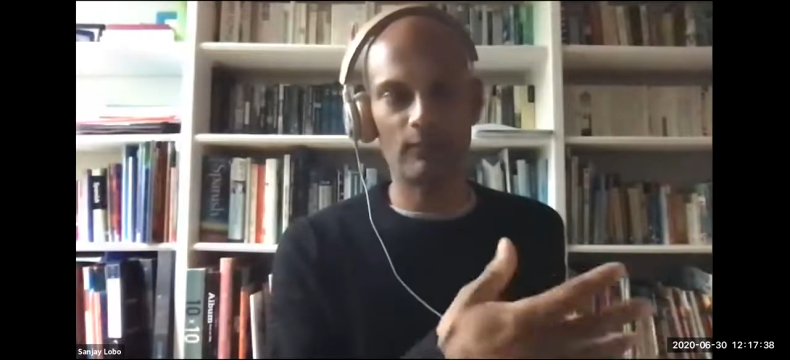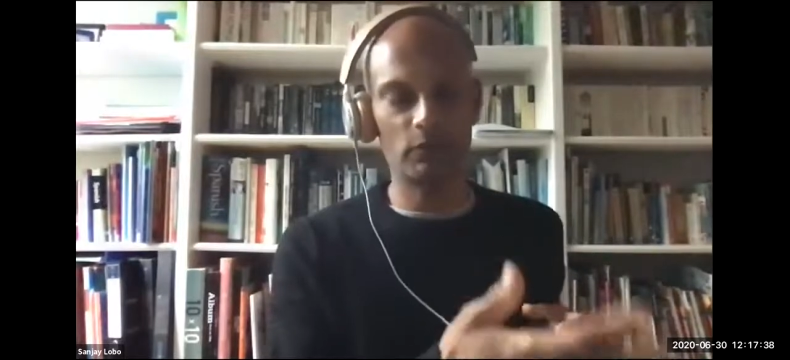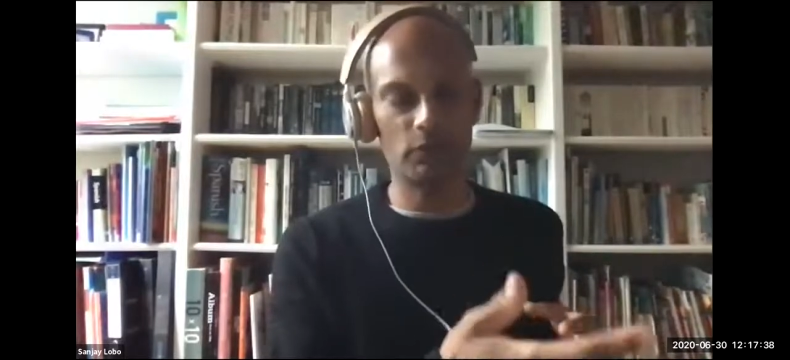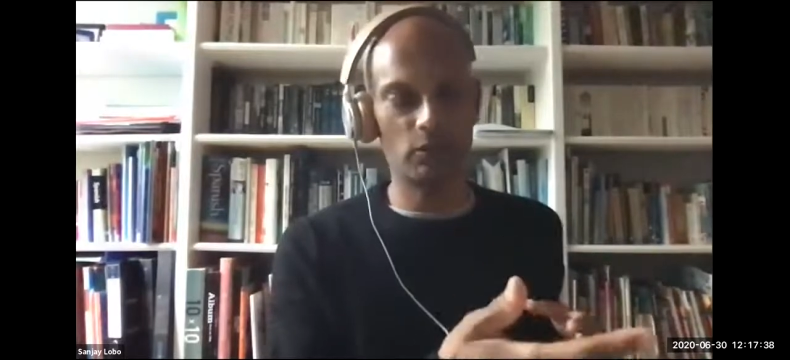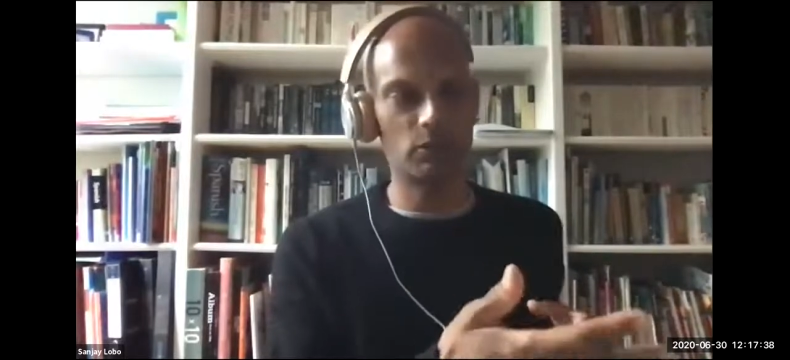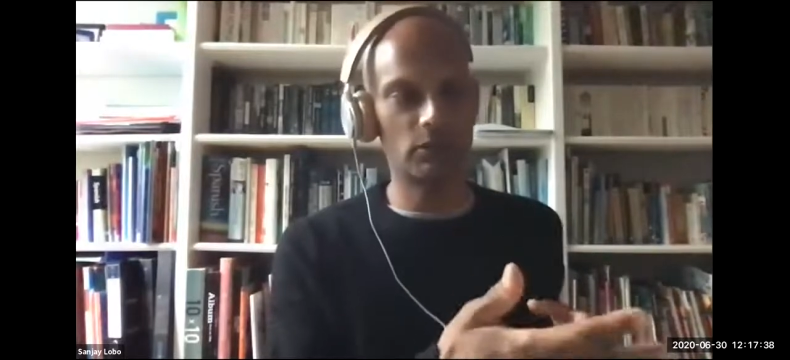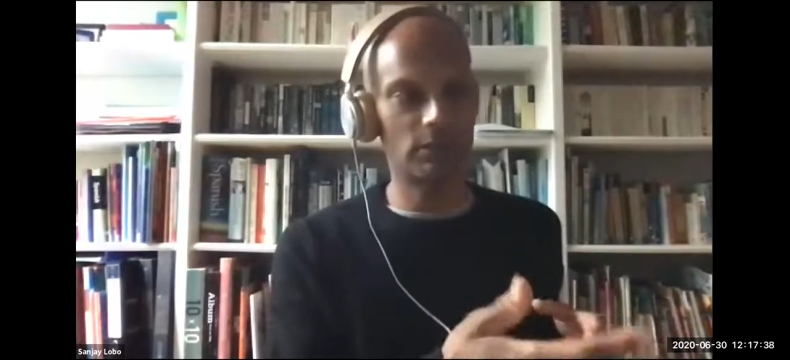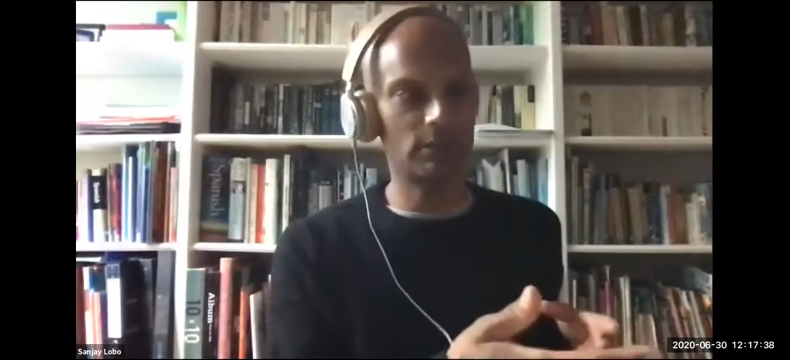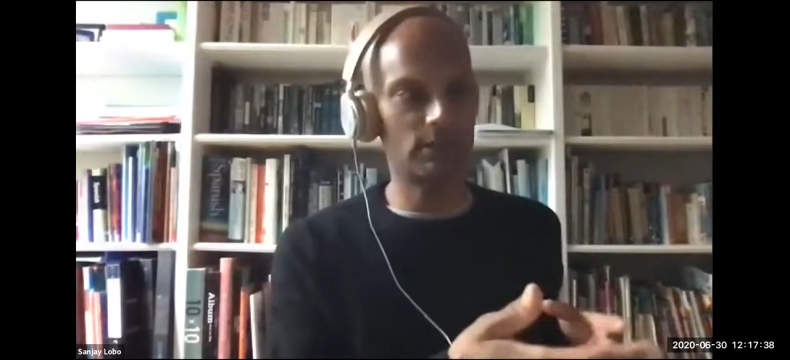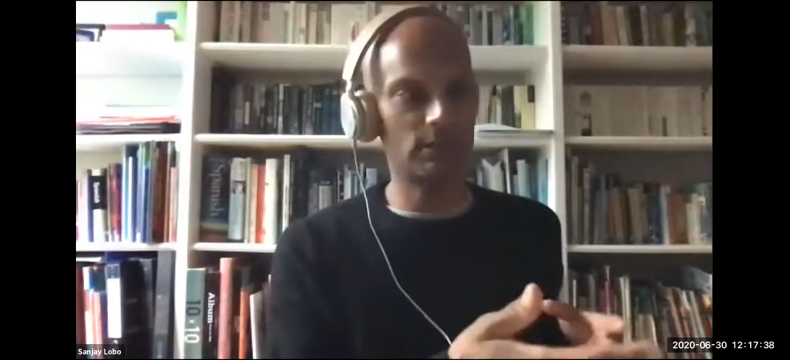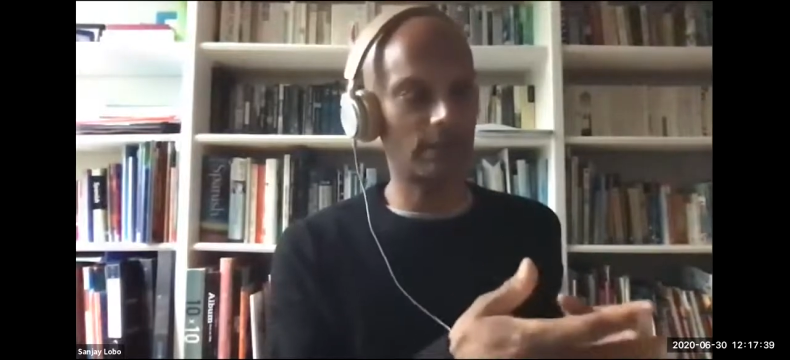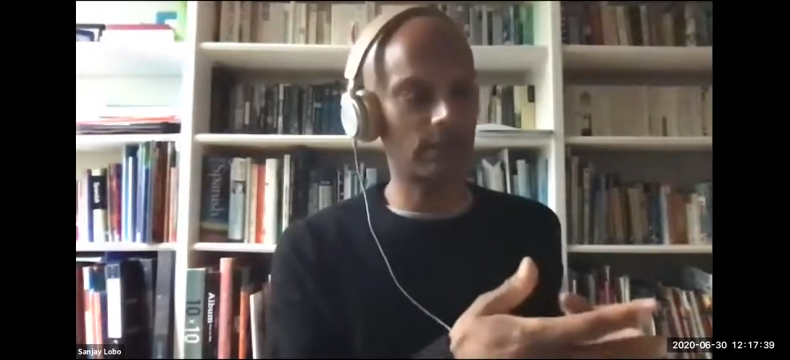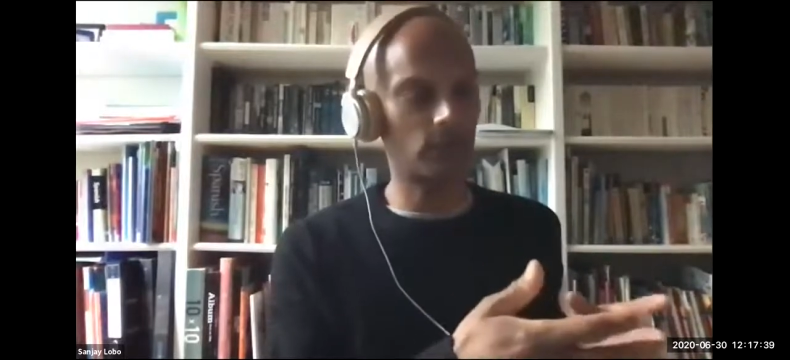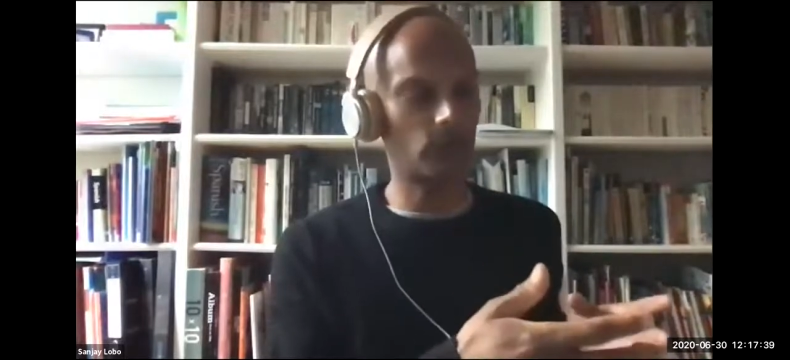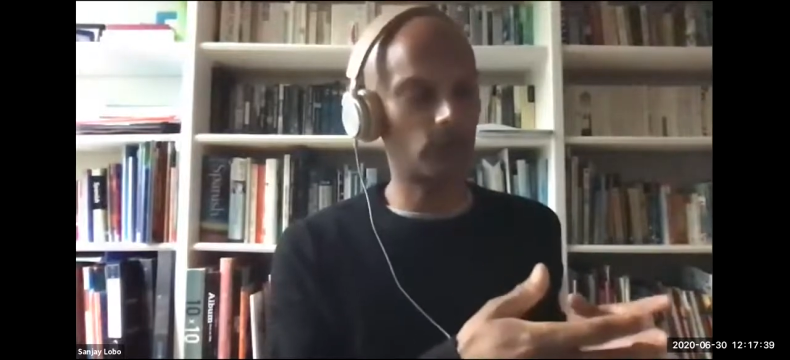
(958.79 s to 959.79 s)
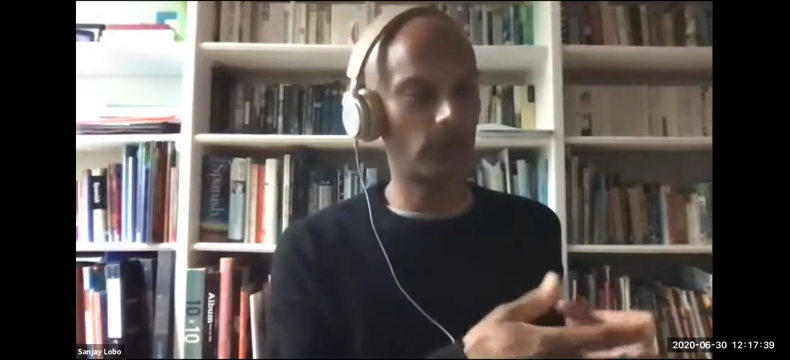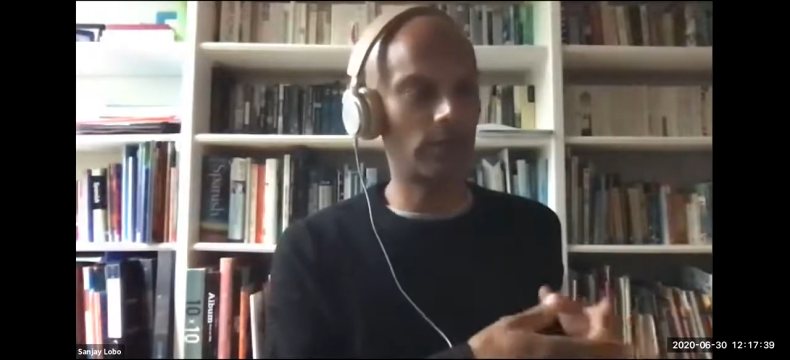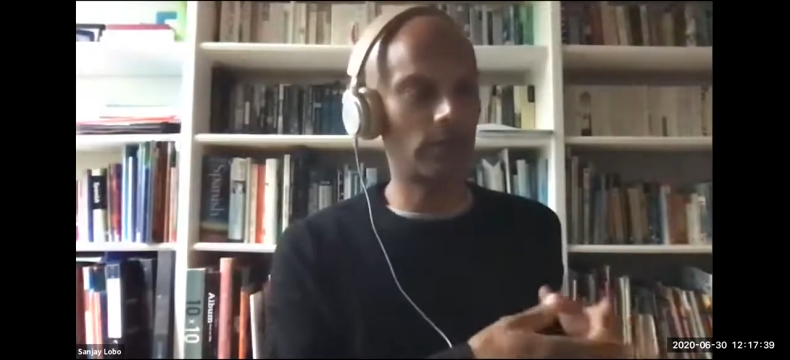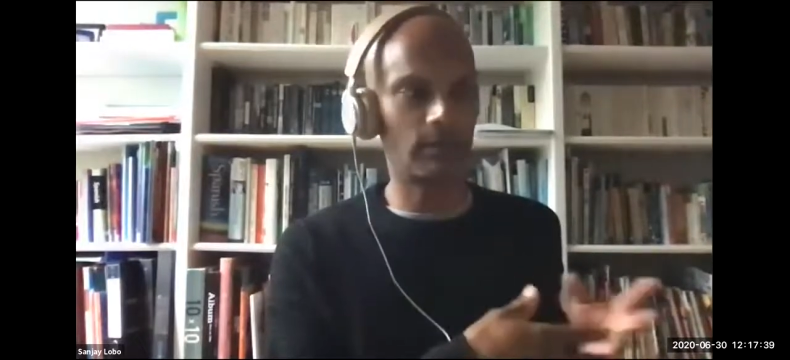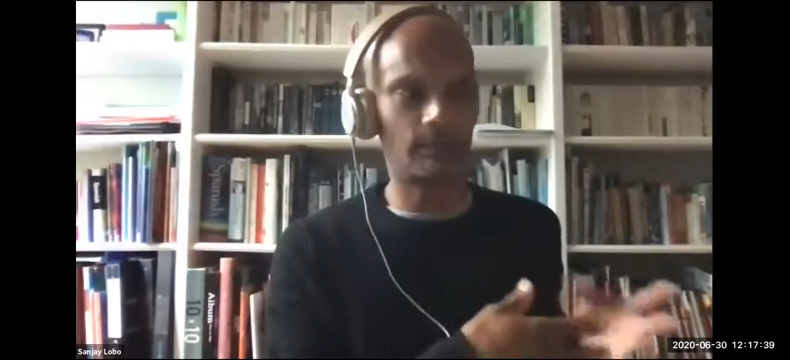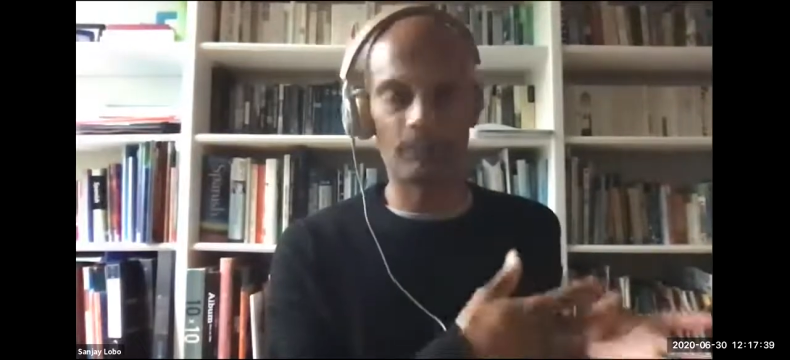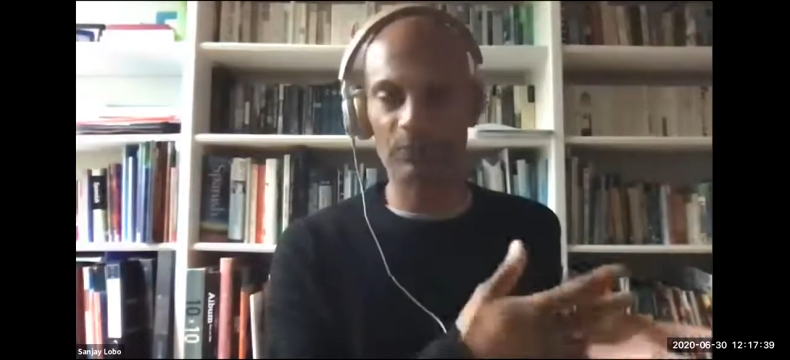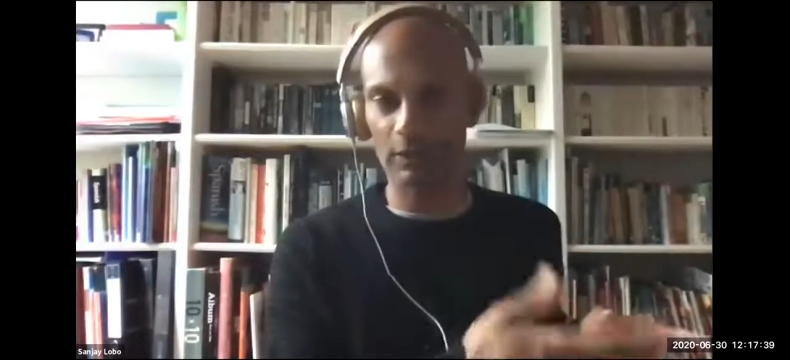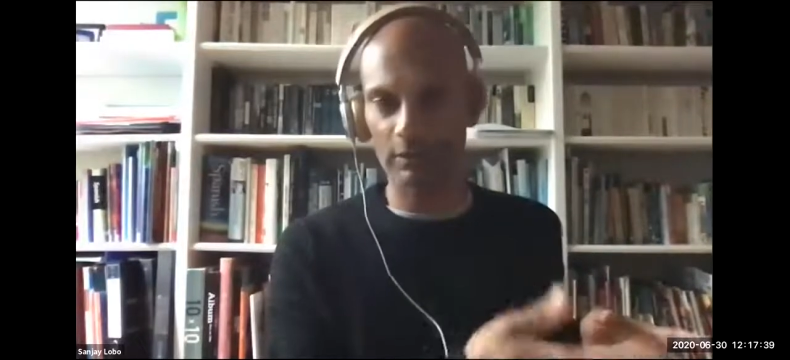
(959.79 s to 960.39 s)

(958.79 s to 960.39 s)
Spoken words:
reduces and we're